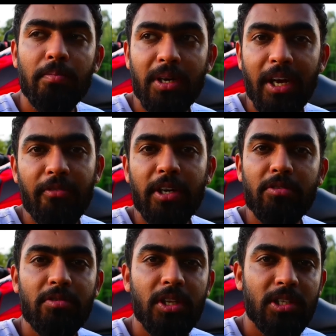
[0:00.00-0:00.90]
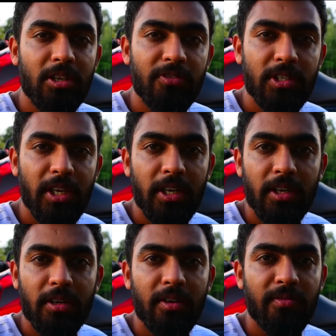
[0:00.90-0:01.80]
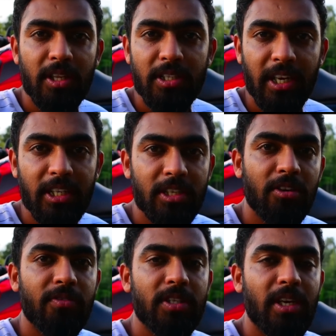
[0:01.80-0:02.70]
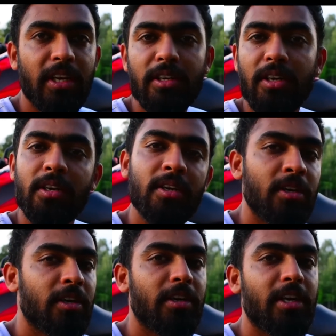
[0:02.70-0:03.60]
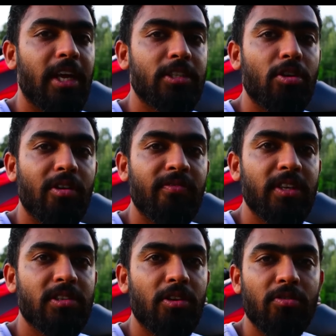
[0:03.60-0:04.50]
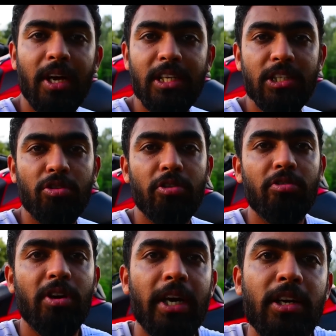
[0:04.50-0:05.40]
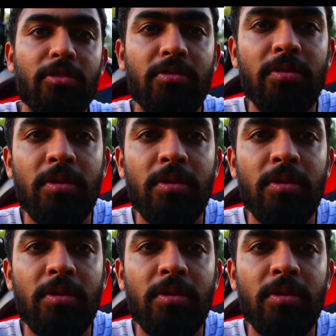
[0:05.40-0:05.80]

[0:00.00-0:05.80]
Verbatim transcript: but I went to the service center for the second service and it has got fixed now. I'll just show you right now.